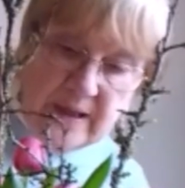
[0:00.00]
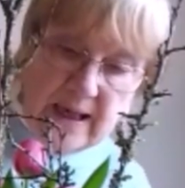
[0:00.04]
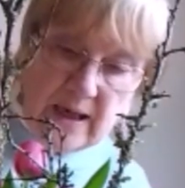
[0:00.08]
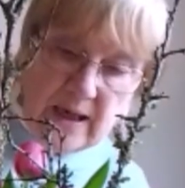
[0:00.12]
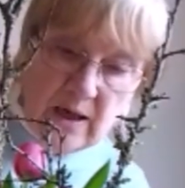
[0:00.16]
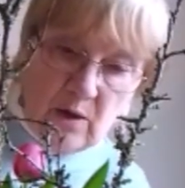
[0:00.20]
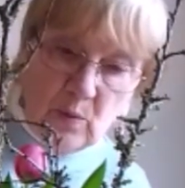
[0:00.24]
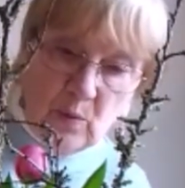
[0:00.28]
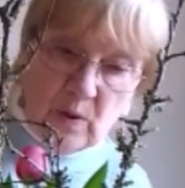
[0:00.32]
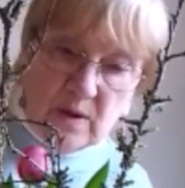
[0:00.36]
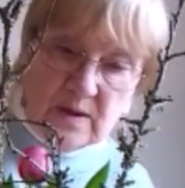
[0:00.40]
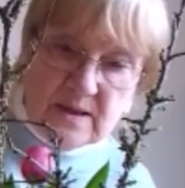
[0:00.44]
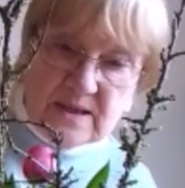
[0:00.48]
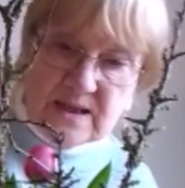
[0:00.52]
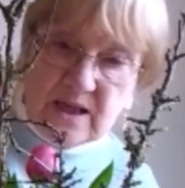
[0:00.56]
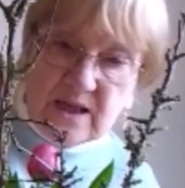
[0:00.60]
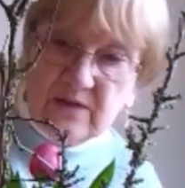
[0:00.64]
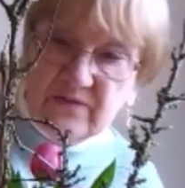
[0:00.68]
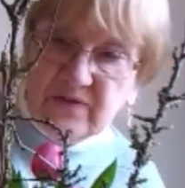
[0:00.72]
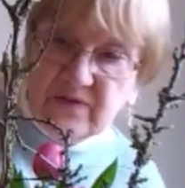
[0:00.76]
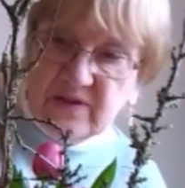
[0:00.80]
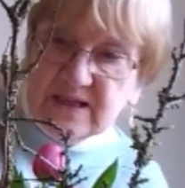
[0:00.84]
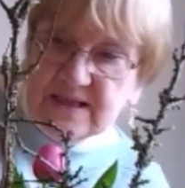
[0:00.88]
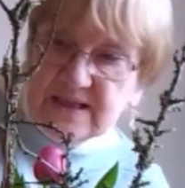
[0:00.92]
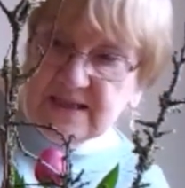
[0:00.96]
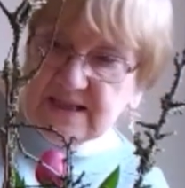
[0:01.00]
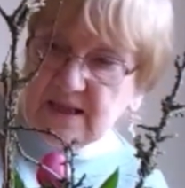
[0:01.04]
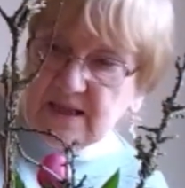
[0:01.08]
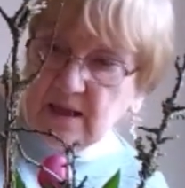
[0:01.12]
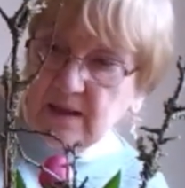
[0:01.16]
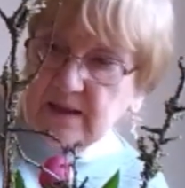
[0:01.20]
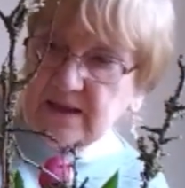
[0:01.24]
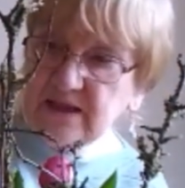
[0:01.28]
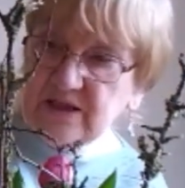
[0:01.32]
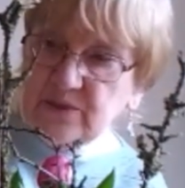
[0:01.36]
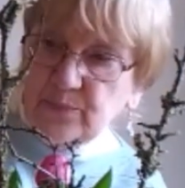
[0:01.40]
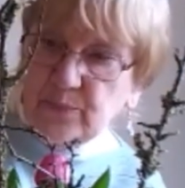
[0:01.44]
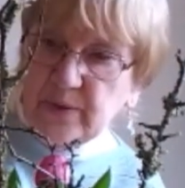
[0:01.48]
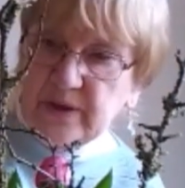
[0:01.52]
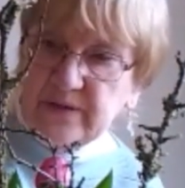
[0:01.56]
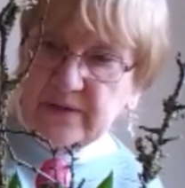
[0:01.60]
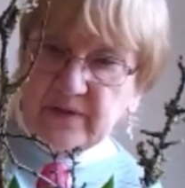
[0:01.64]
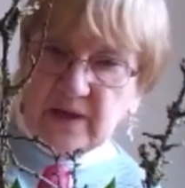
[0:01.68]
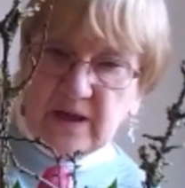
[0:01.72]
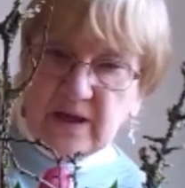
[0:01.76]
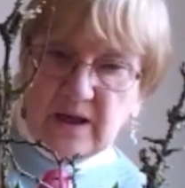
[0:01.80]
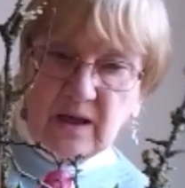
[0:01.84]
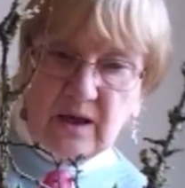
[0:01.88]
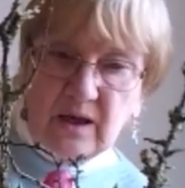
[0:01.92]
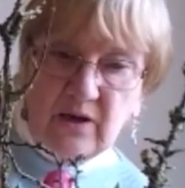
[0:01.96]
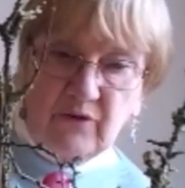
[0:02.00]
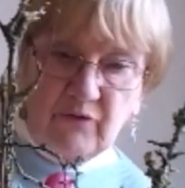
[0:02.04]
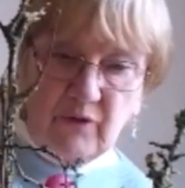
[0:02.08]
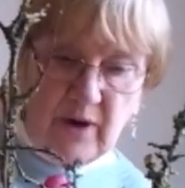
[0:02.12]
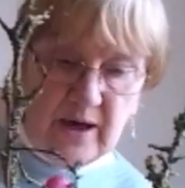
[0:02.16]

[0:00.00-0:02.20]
yellow ones over this side to bring the colour